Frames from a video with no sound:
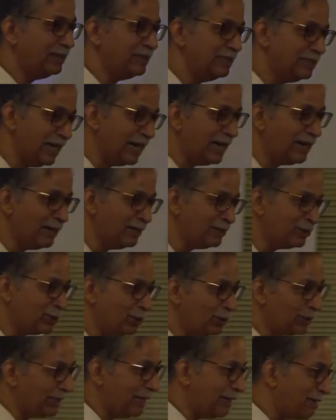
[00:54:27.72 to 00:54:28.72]
designer
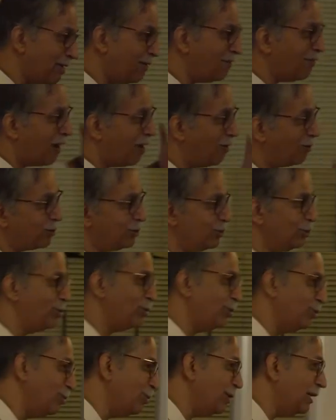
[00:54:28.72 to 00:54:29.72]
should think of how to
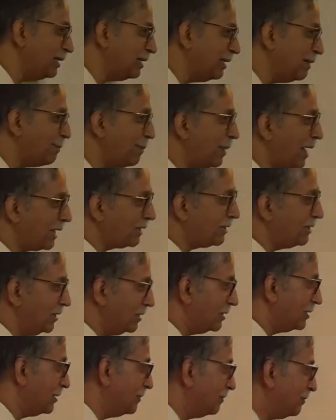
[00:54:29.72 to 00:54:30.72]
do it in
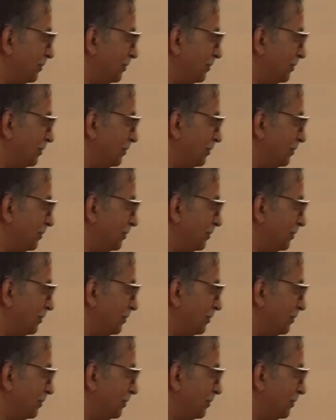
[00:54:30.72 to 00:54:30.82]
practice